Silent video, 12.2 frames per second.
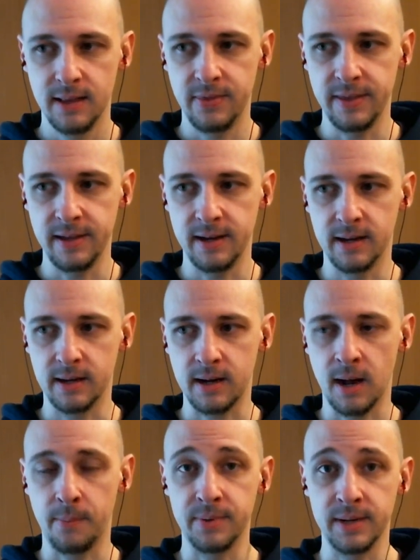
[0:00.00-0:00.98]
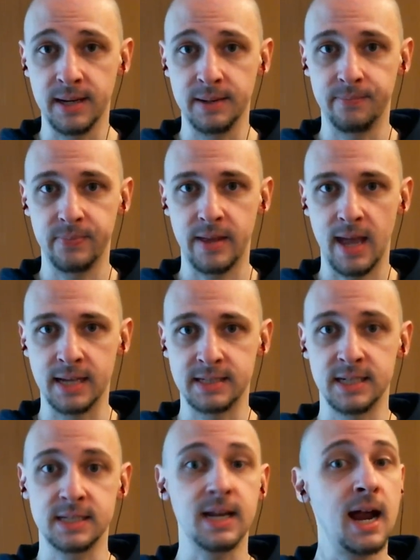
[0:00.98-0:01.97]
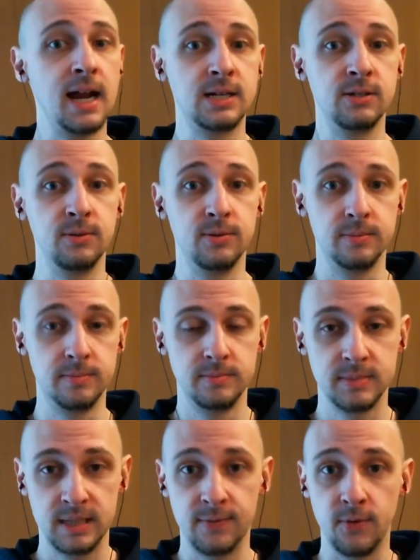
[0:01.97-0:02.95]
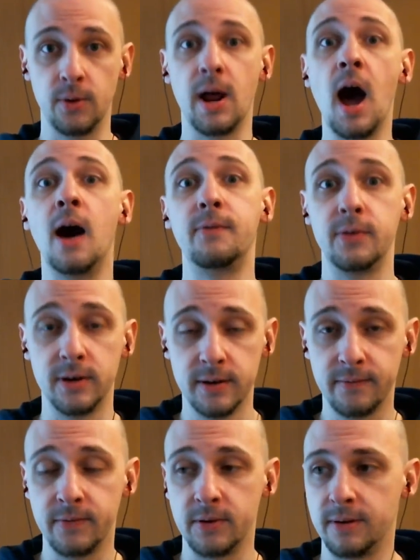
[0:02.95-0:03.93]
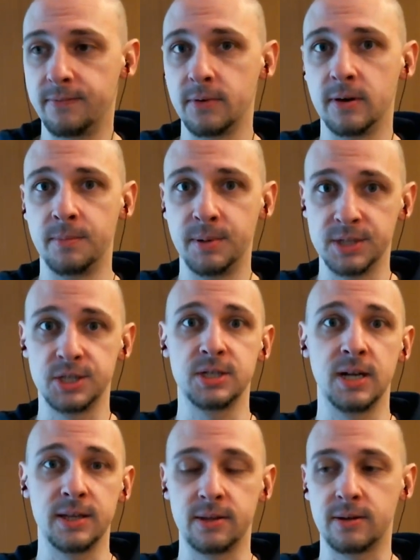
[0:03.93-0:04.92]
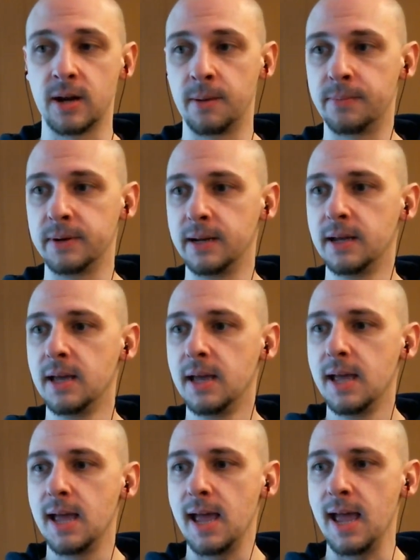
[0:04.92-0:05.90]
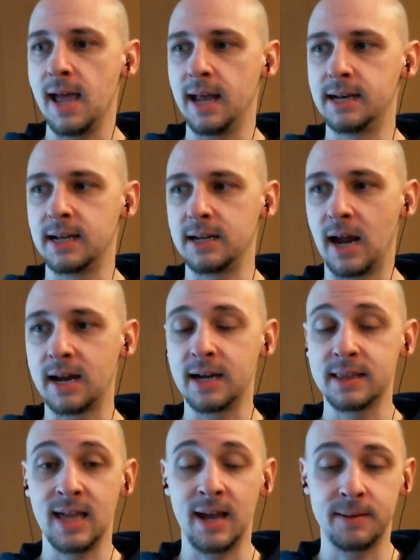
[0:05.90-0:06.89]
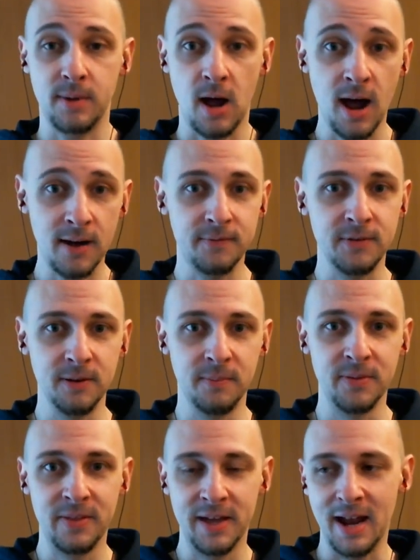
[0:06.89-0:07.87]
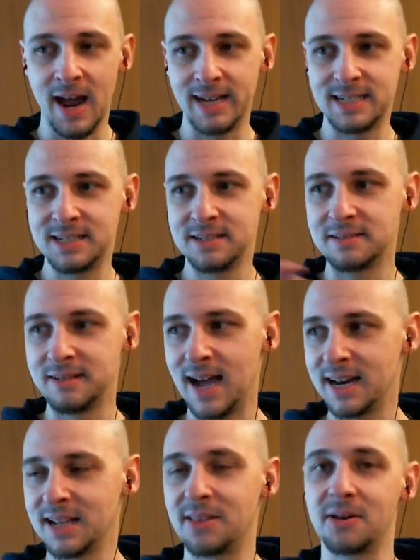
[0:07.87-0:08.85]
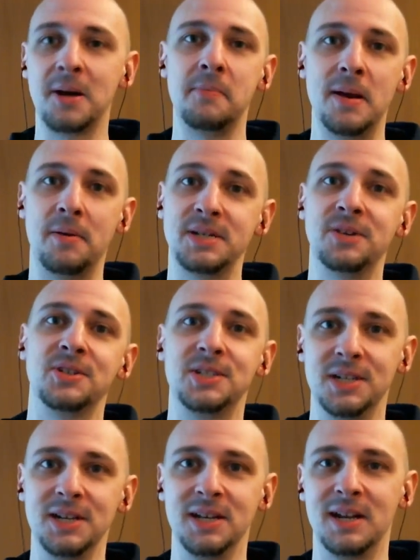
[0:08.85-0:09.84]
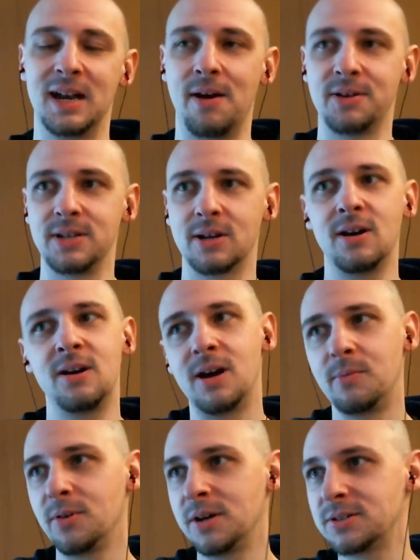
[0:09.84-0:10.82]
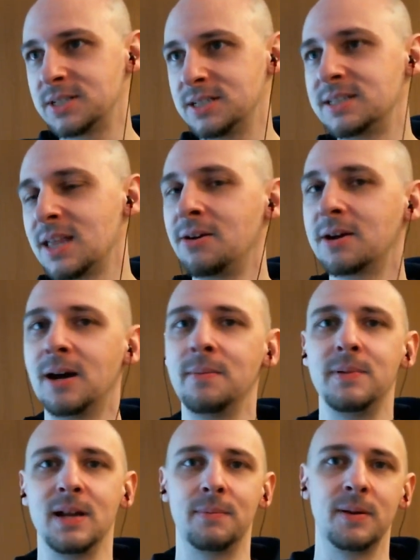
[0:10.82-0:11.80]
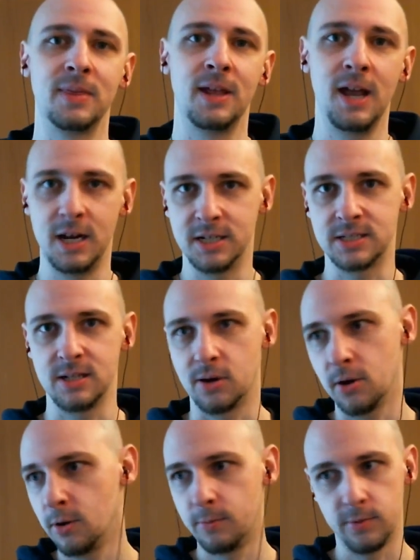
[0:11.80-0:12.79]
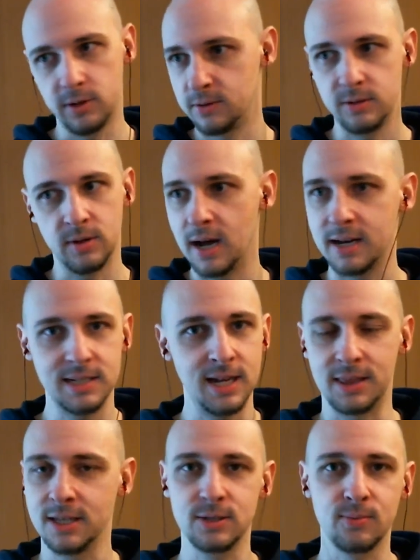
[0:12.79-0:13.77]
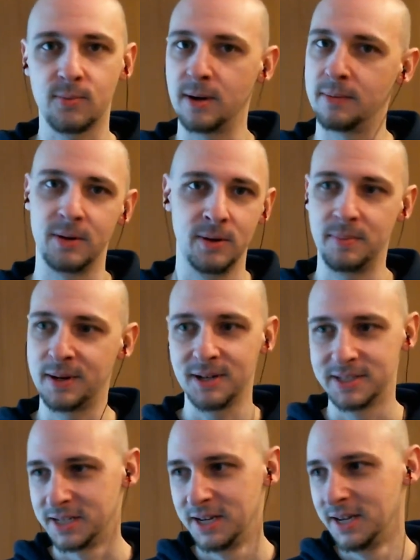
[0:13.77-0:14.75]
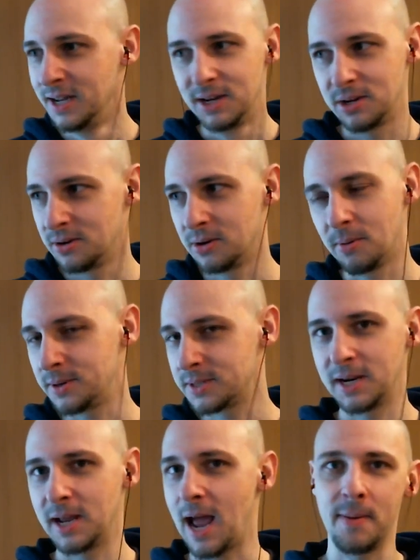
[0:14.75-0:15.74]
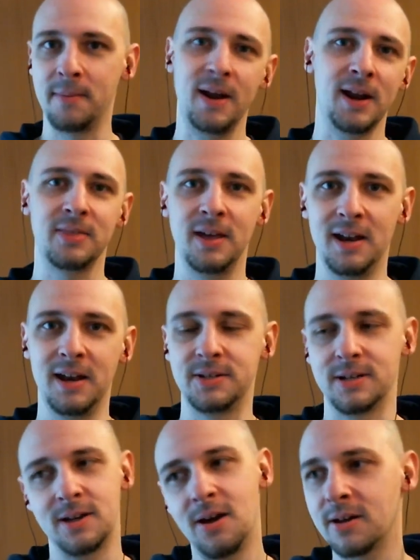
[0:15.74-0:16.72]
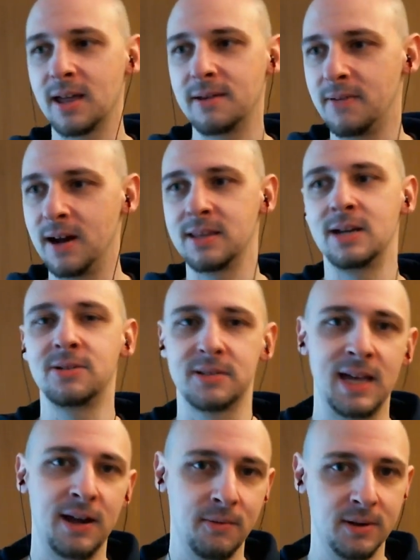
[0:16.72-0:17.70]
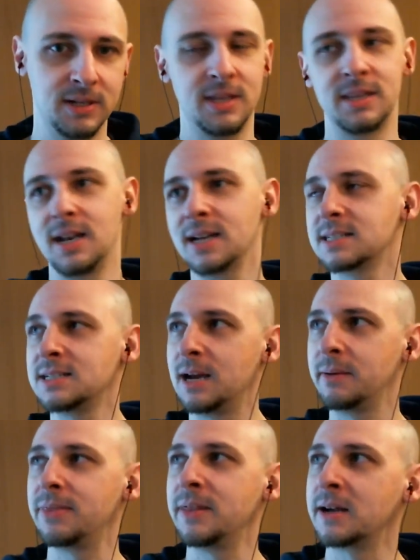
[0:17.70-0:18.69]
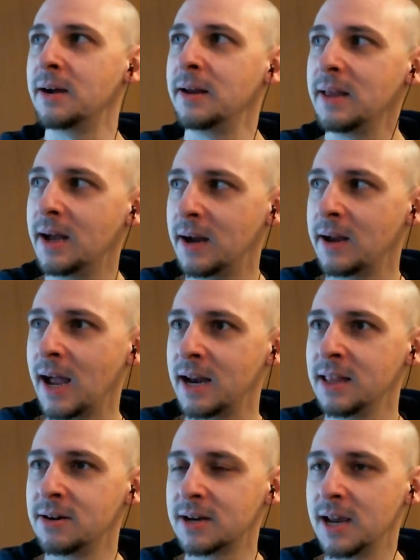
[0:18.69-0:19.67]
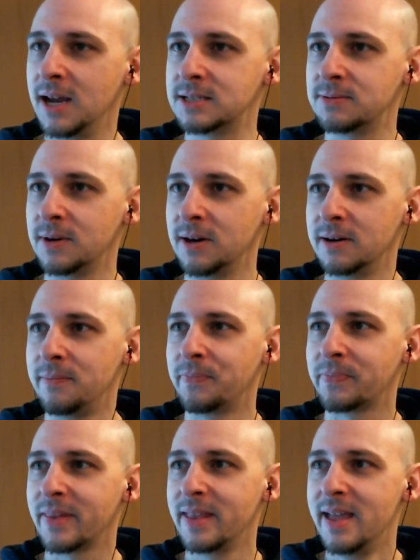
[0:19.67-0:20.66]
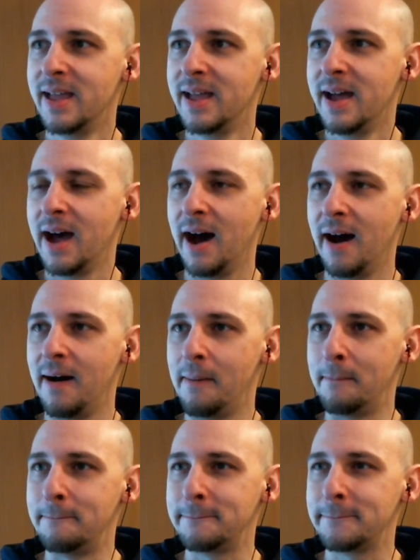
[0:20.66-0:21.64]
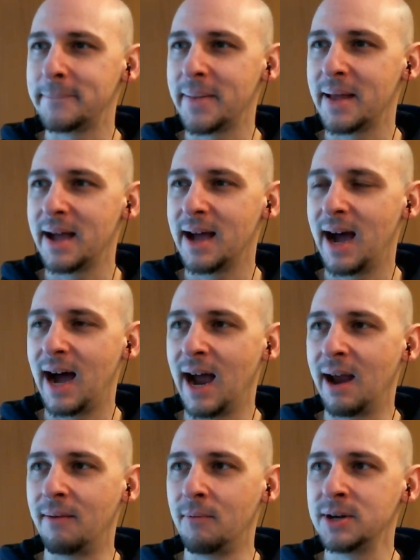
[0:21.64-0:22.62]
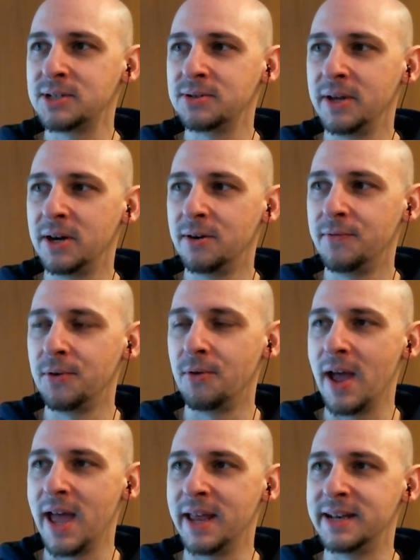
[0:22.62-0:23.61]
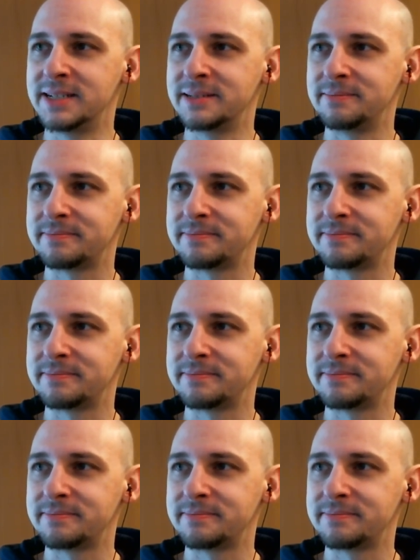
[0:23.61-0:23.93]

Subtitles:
the company has decided to give you an offer for a position at their company. And I got that offer, but then I still had another company I was interested in. And I was like, oh, I'm really interested in this other company. But the agent's like, oh, well, you got to take this one because you don't know what's going to happen back then. And I was like, oh, okay, fine. I took that one. And then the next time, I think I had another case where I went to an interview, and